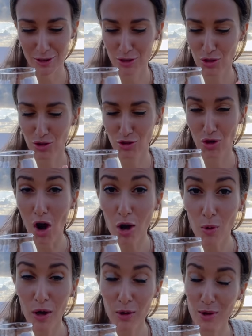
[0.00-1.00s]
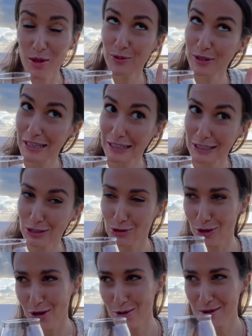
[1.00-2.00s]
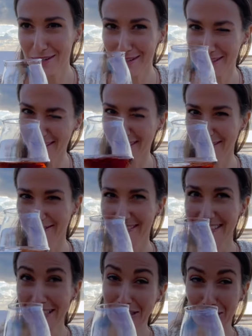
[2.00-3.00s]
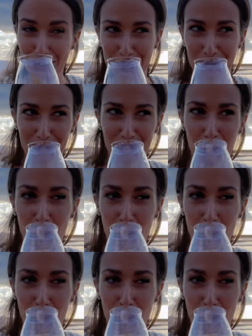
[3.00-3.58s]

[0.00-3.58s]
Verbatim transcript: the strong one or the really strong one. So let's see.